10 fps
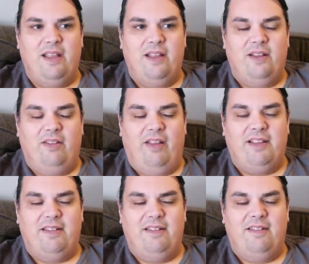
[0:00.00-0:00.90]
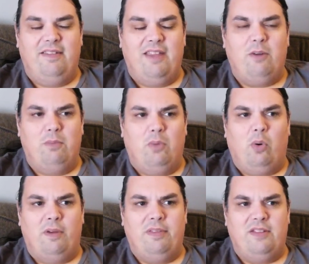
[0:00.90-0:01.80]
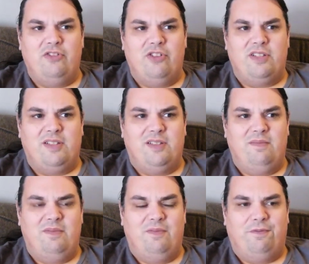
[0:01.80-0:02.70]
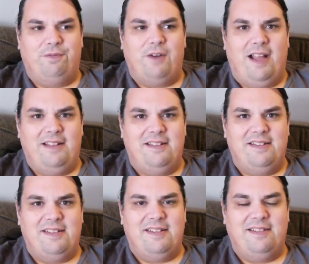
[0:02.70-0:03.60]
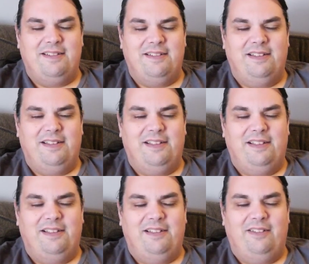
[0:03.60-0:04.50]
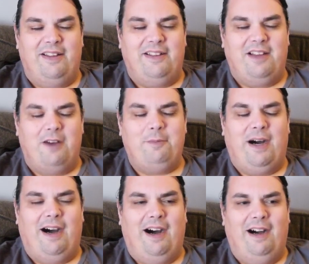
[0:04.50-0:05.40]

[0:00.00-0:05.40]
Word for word: like they're more than just friends. Like, come on.